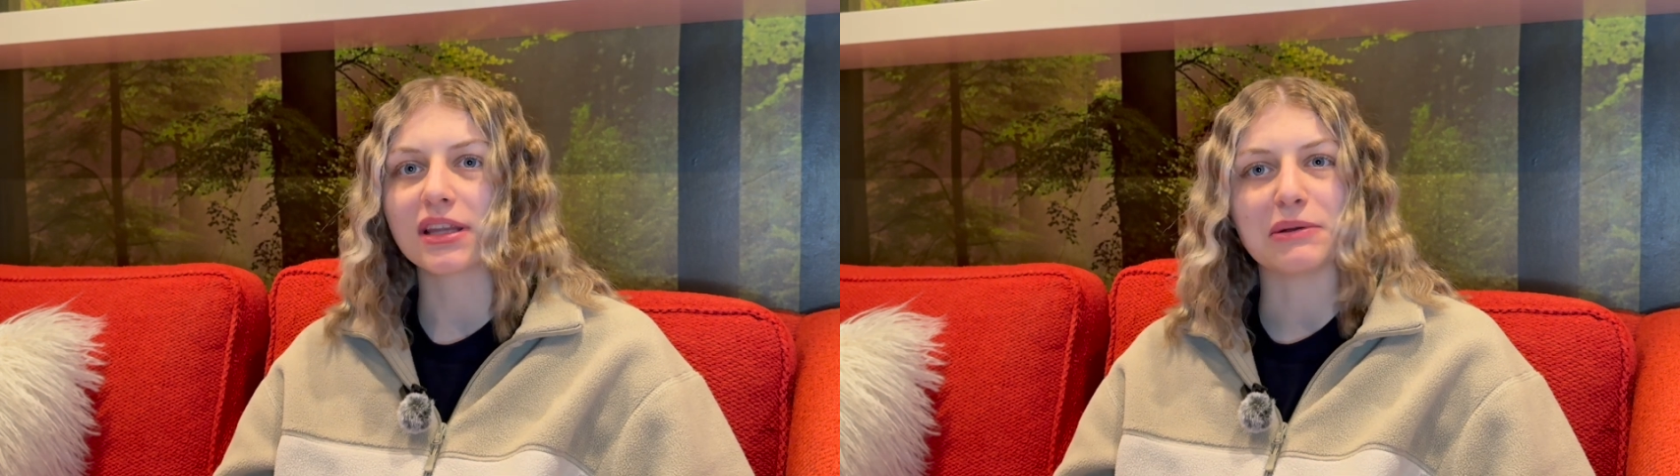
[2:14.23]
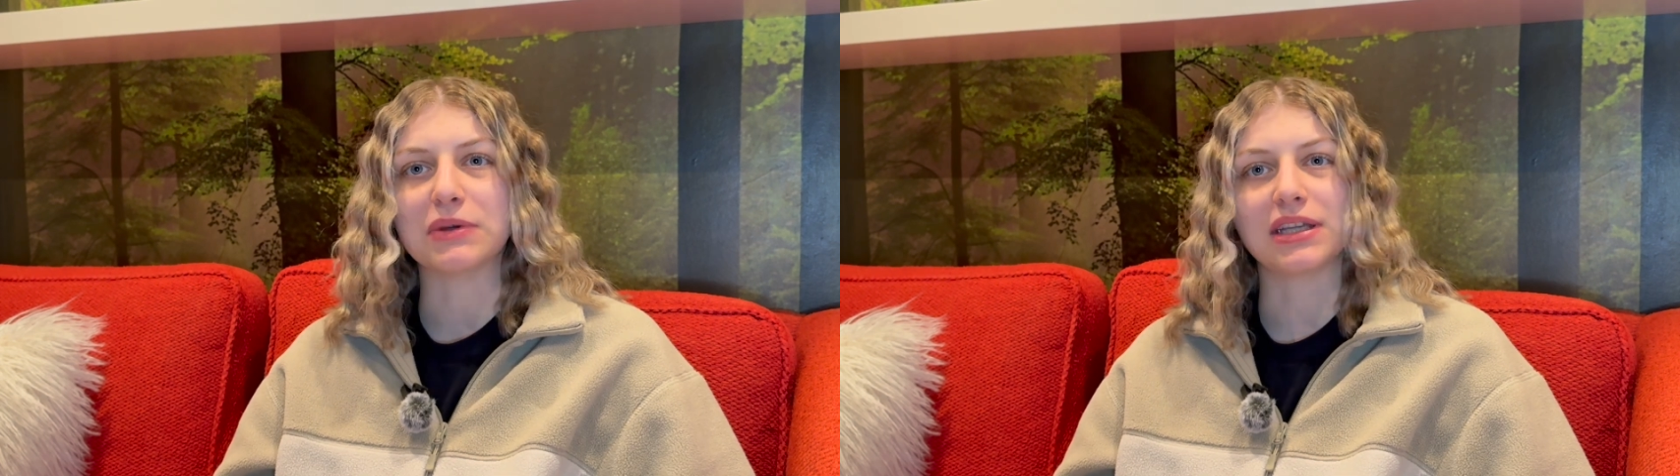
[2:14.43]

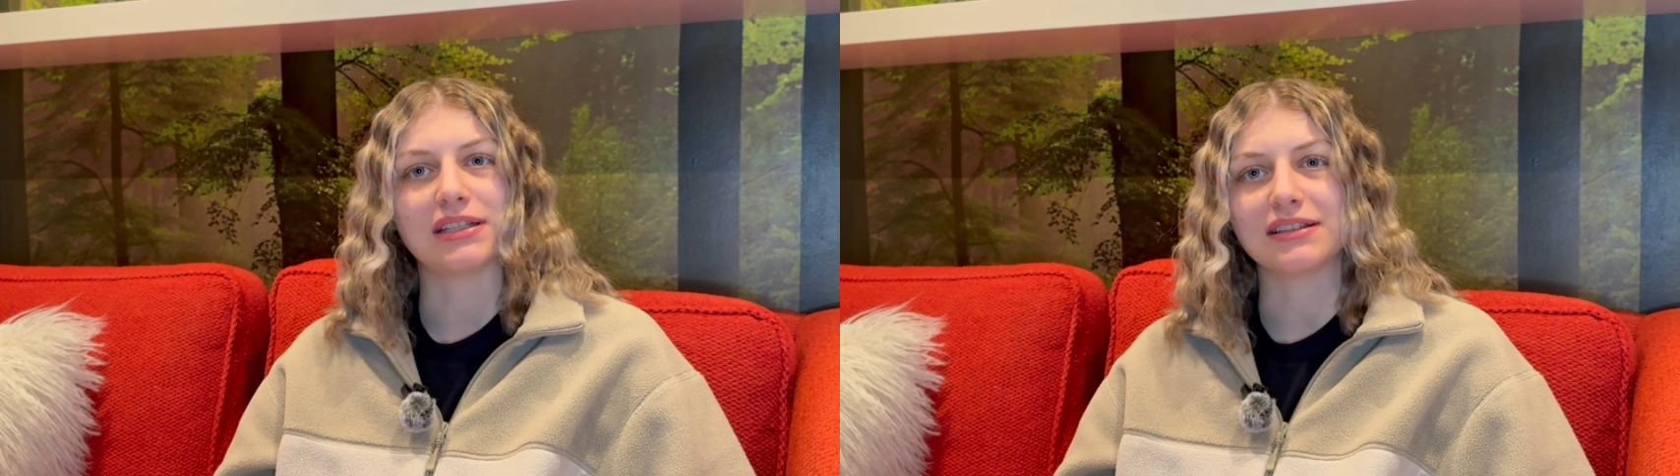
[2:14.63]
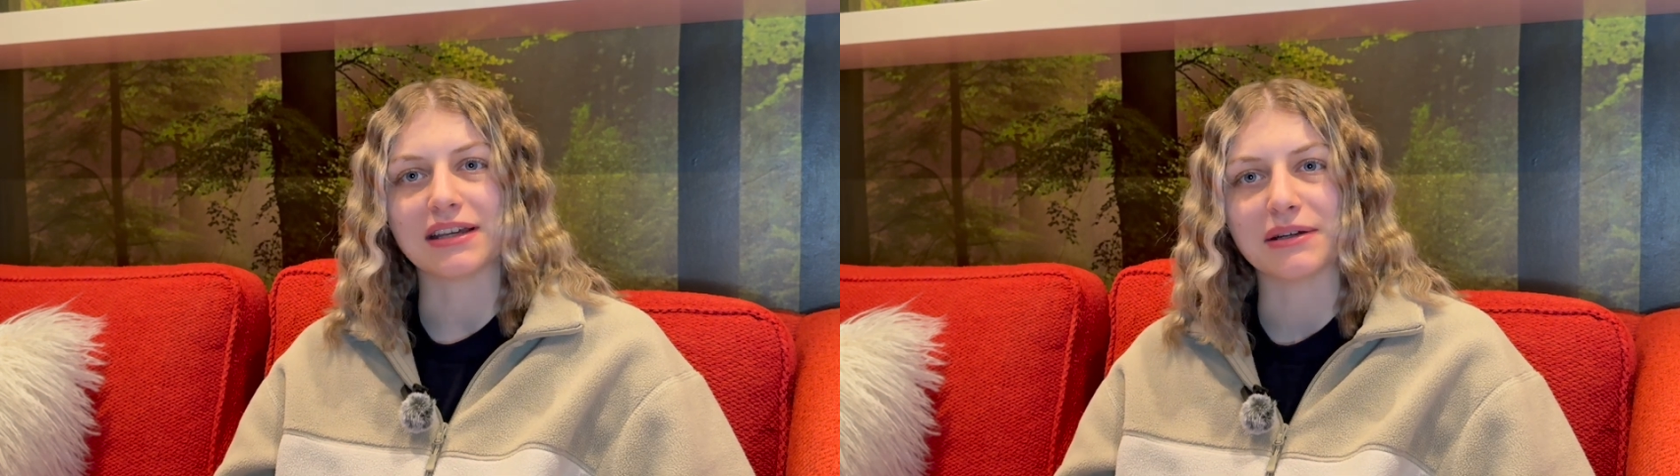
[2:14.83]
than willing
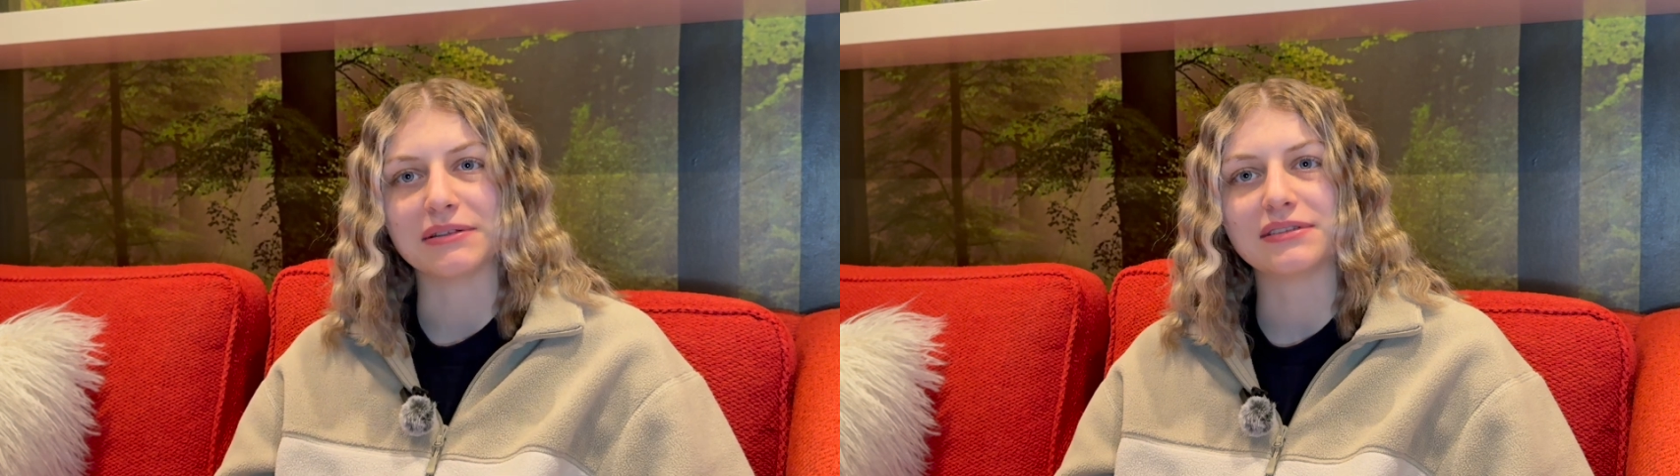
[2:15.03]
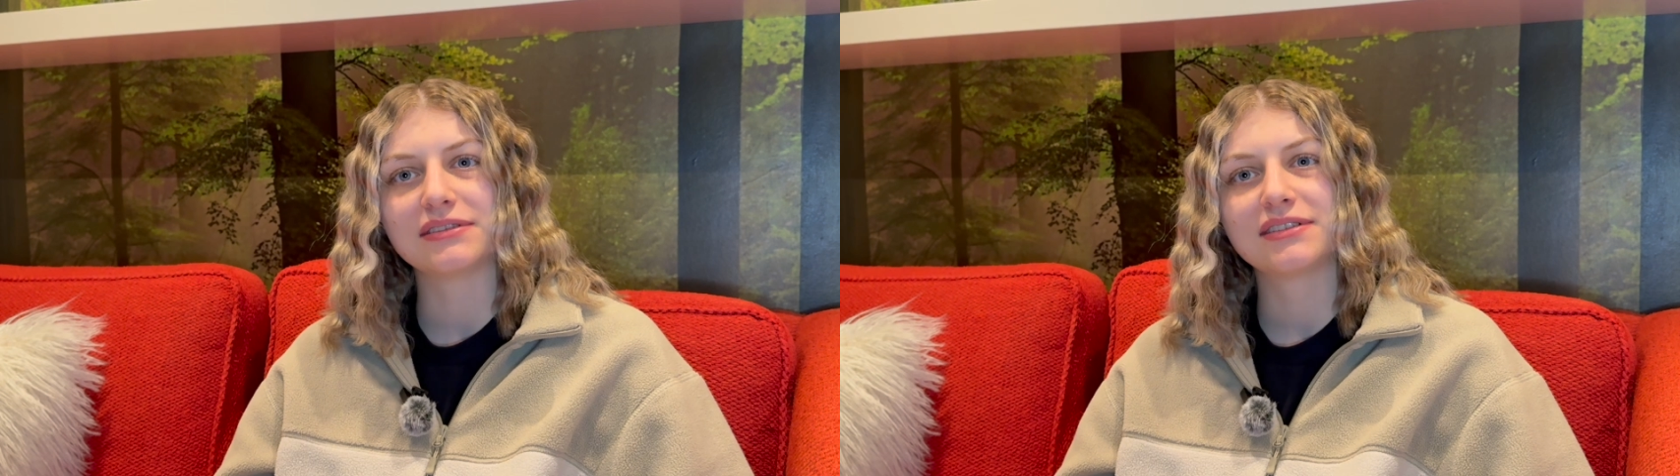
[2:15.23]
to go.